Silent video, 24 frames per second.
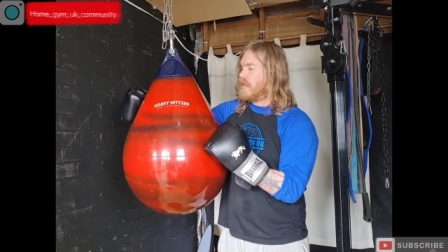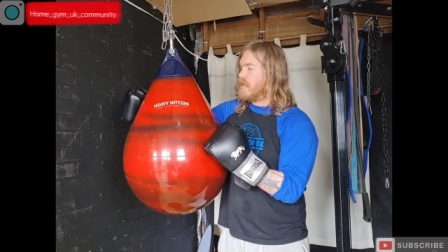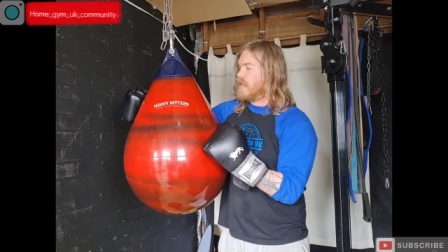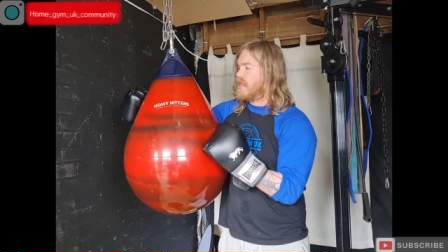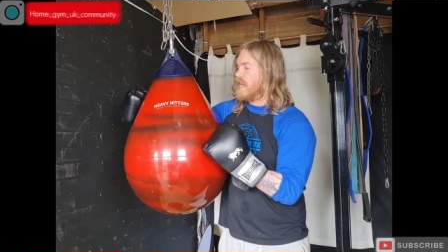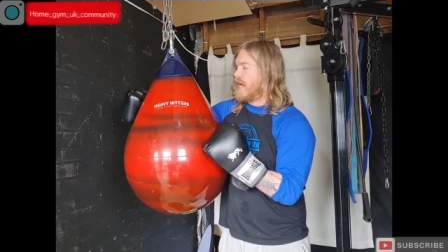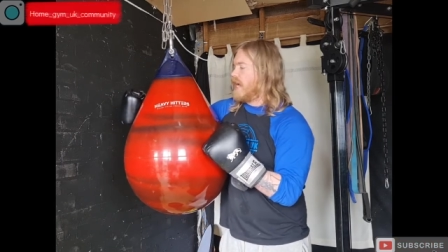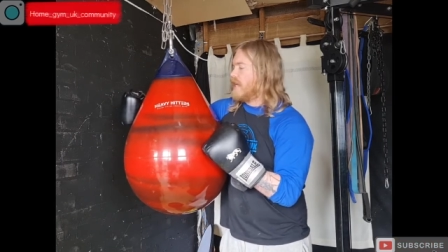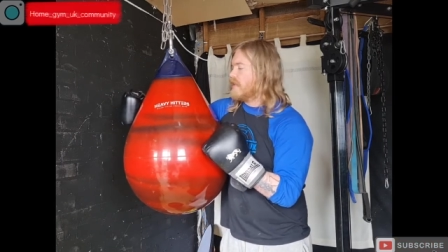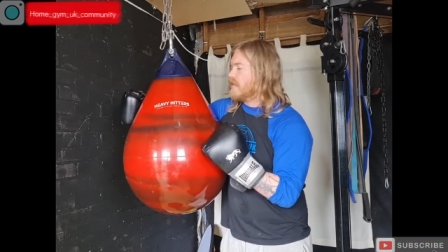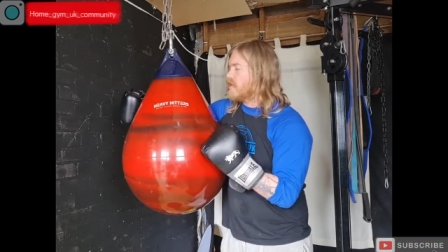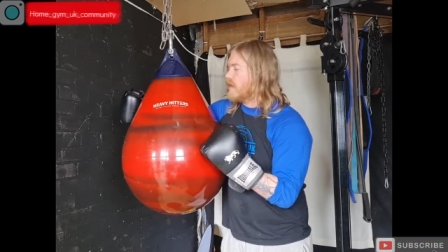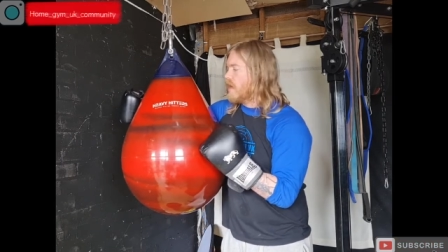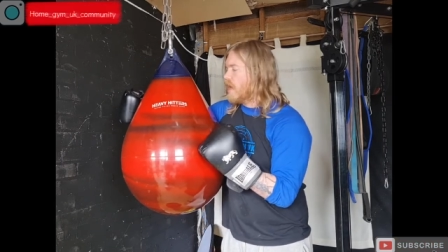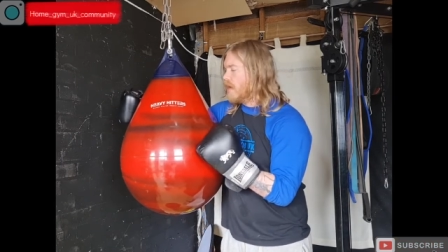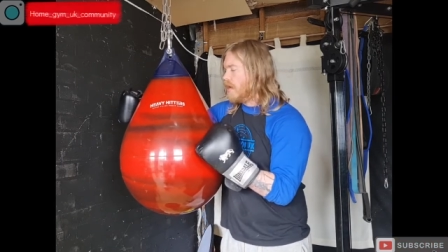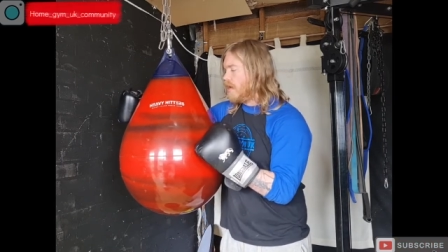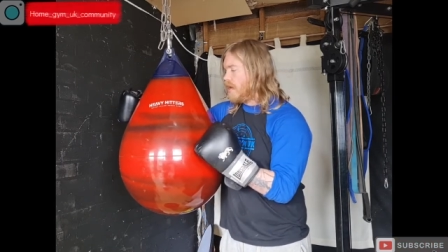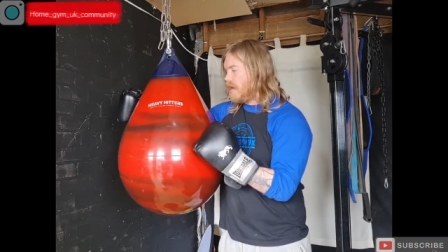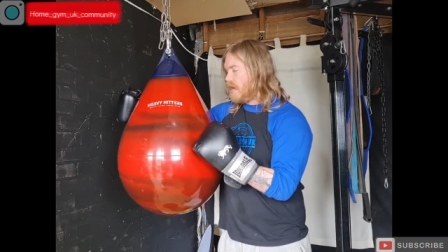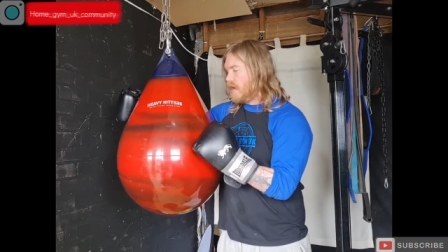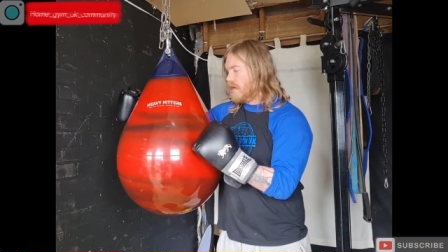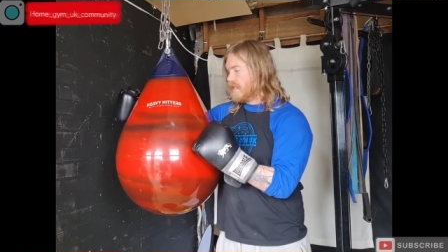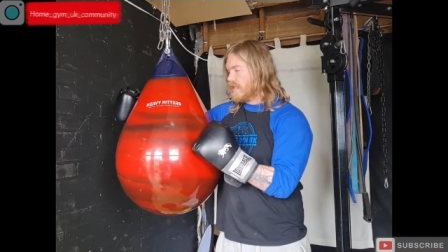because your hands
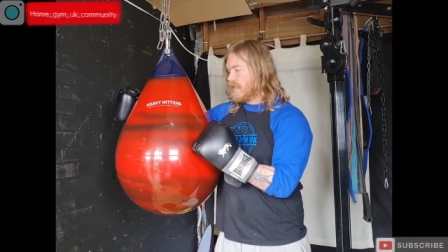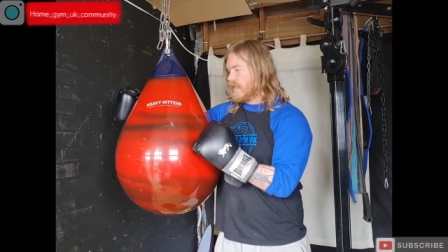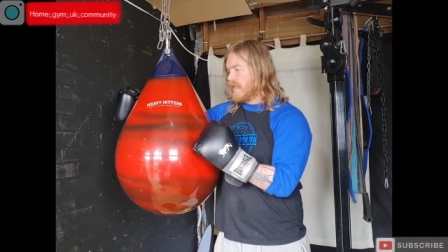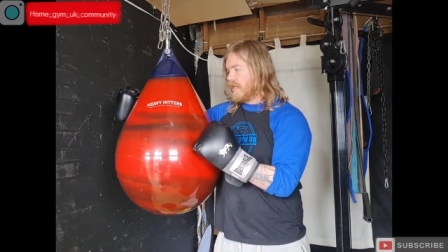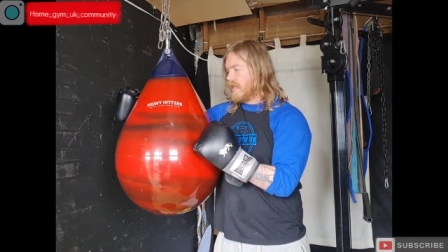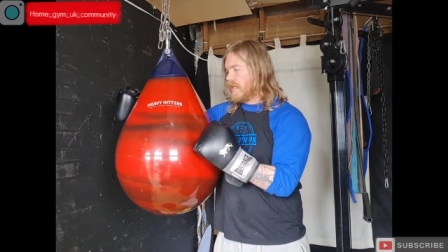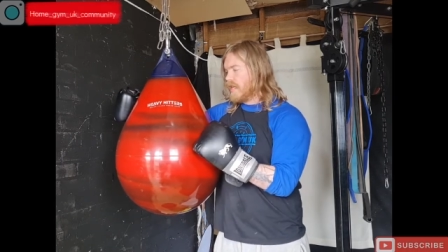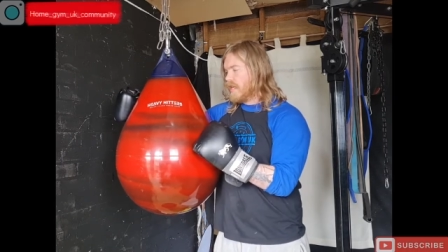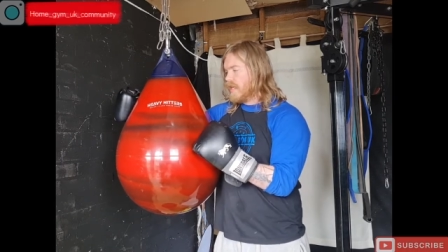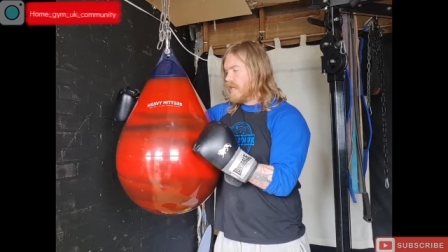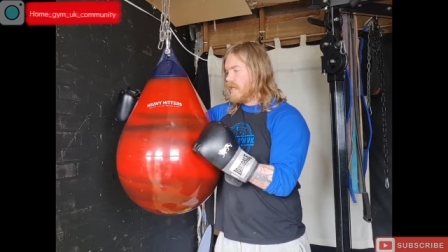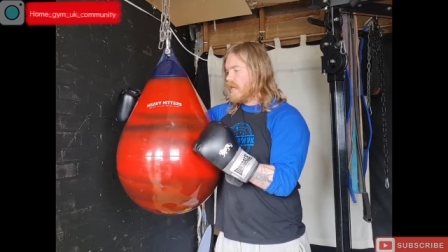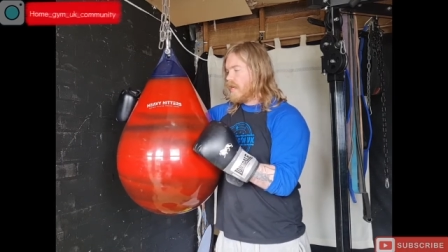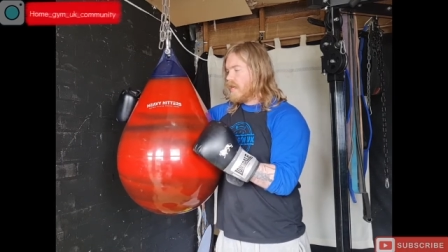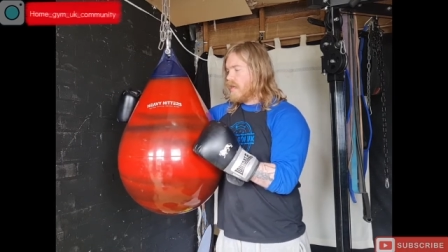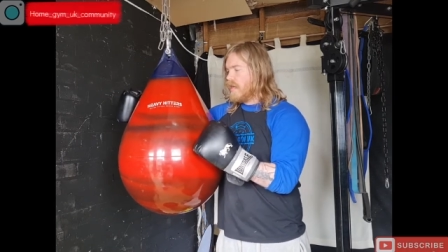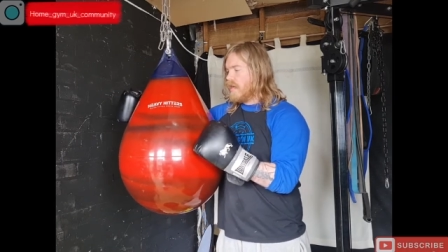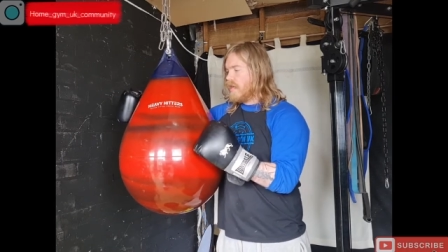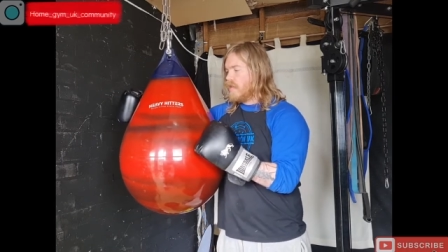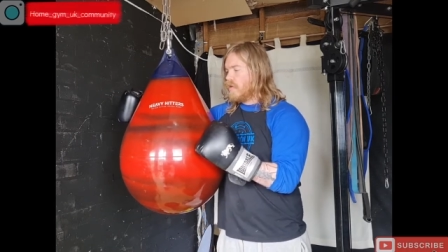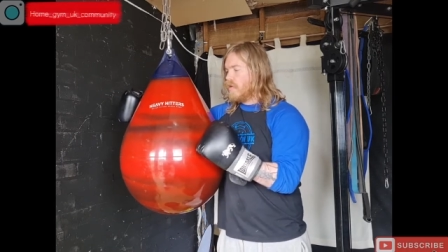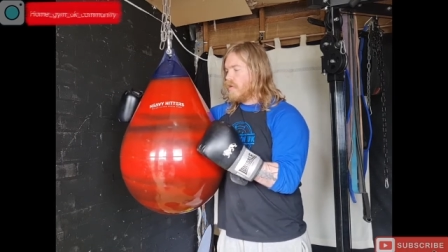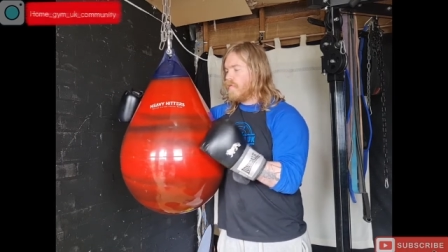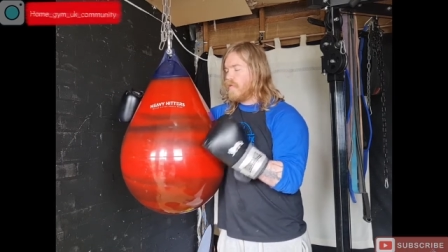aren't hurting.
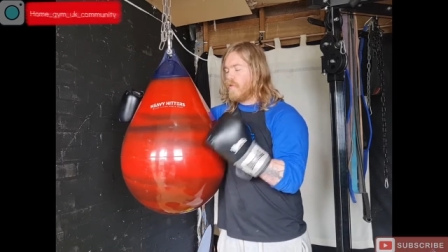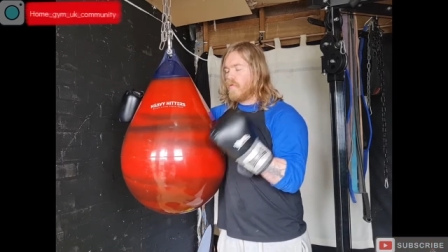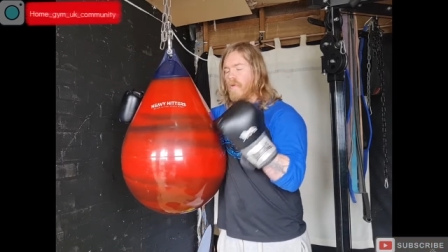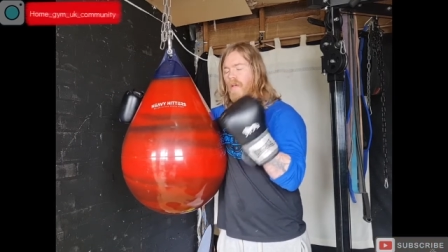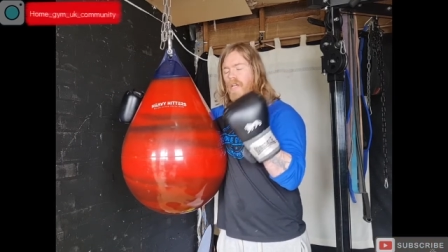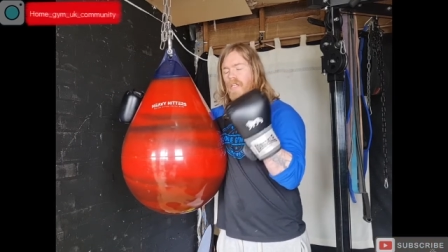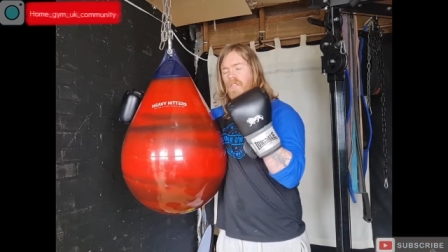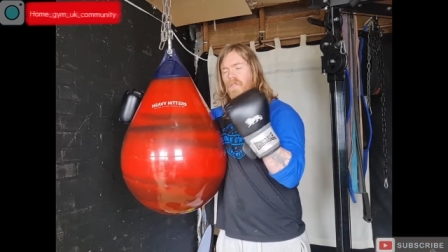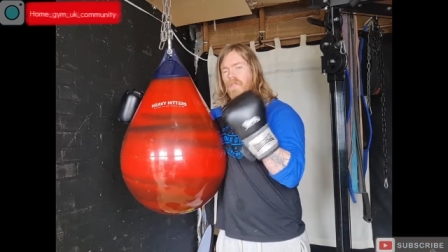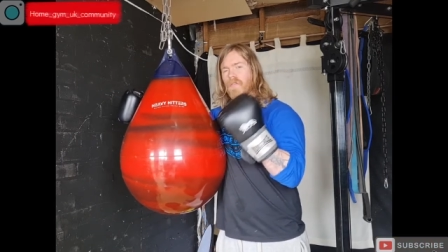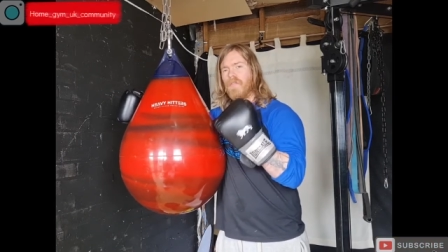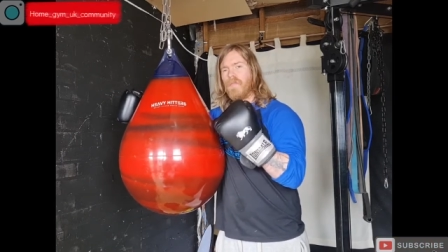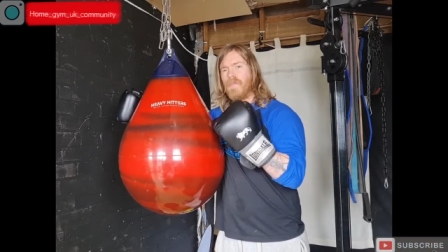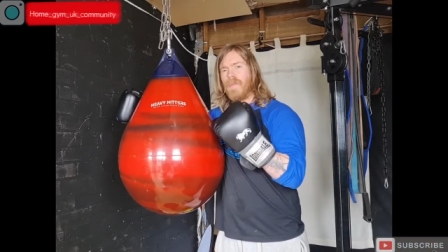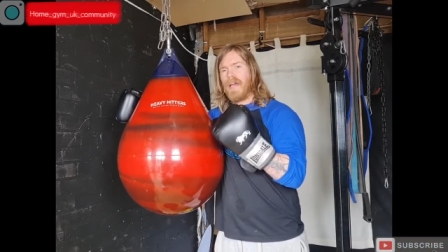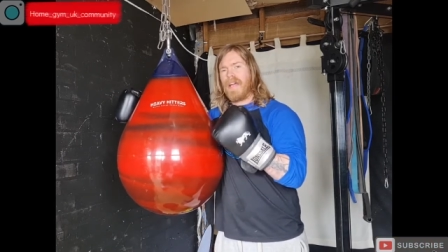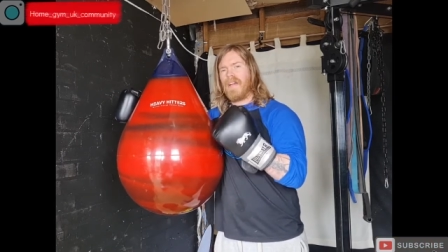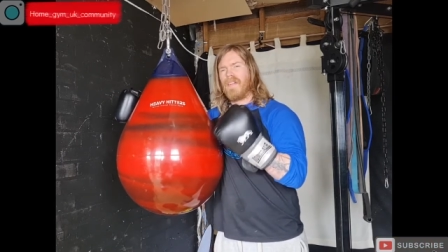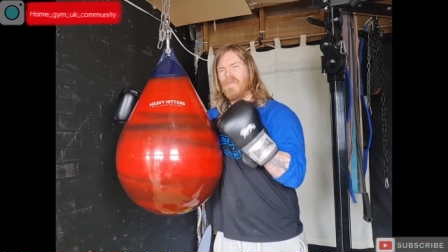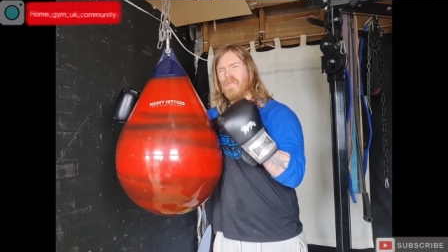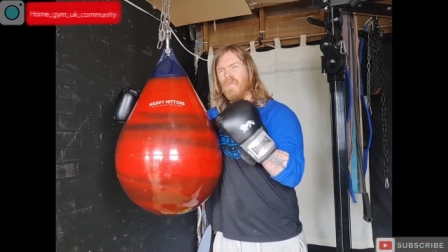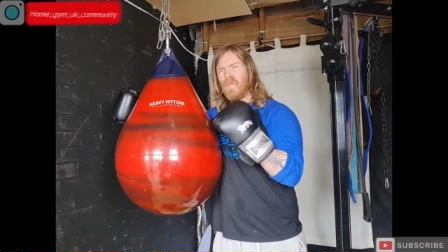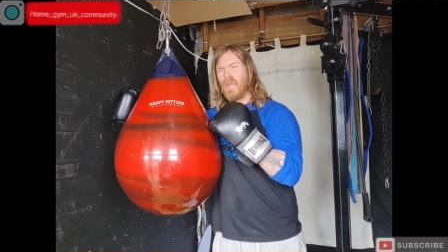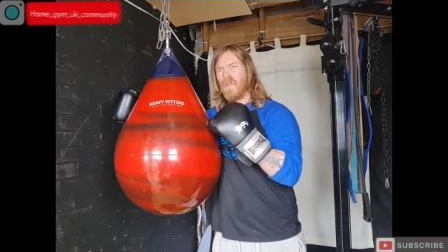Another reason for me,
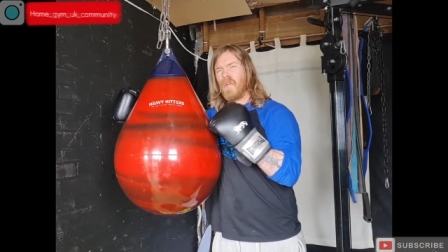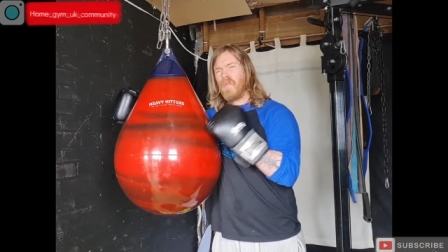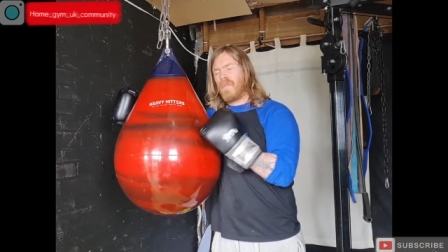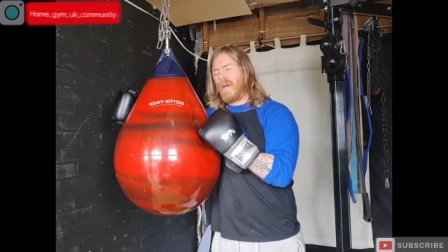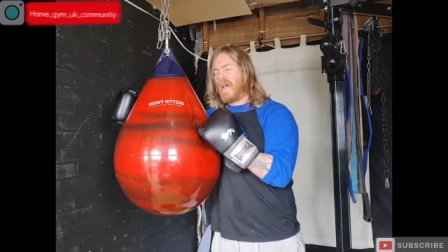it was one